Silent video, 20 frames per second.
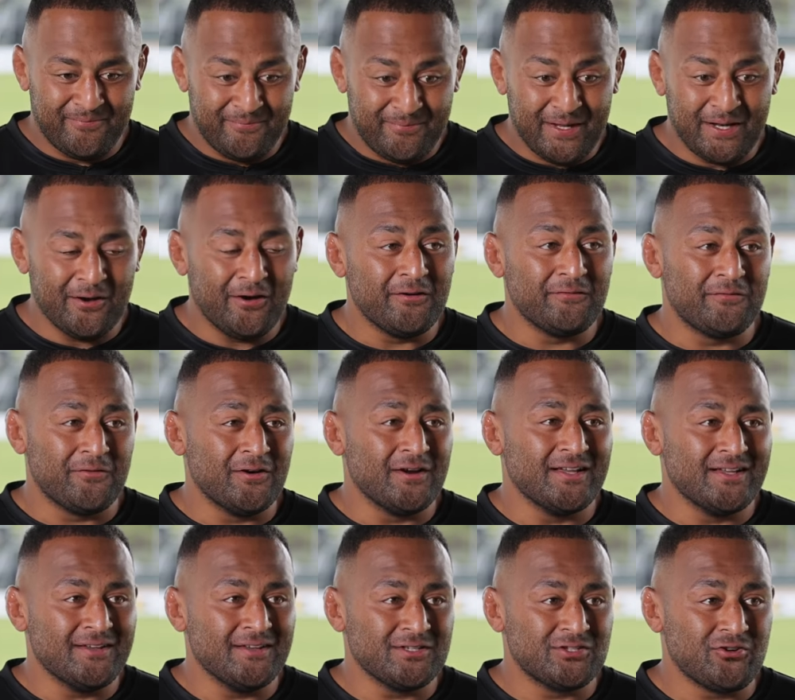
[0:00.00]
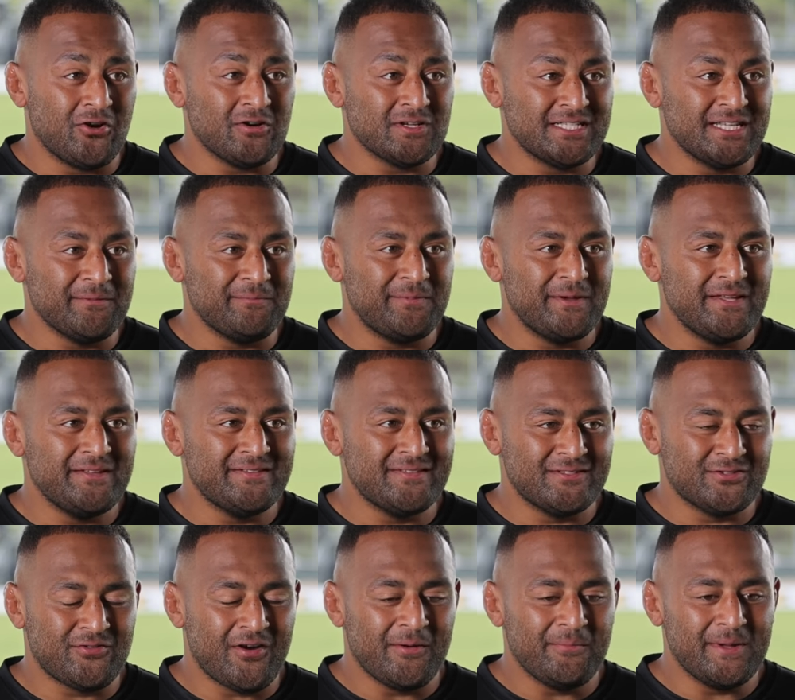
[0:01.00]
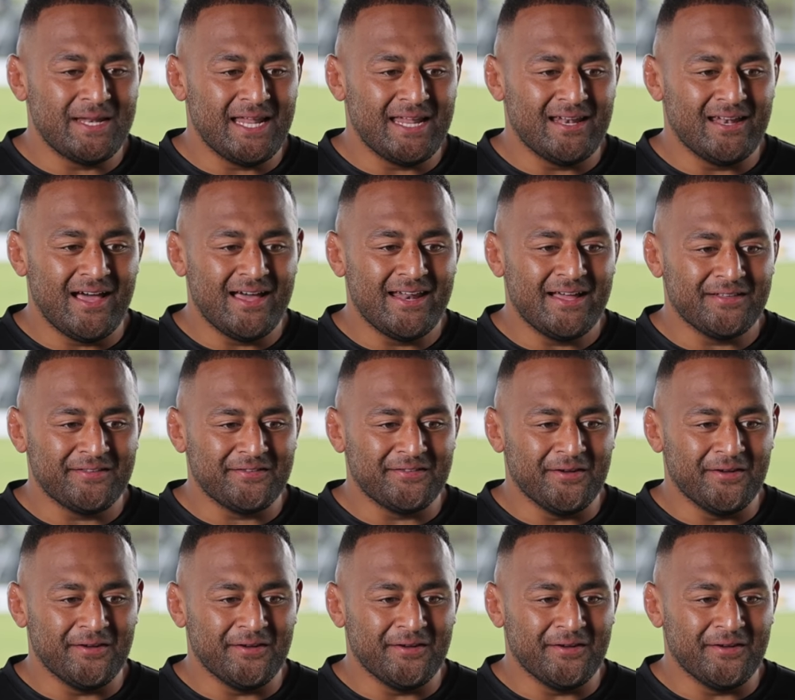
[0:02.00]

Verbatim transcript: been known for a, a strong set piece scrum and, and line out.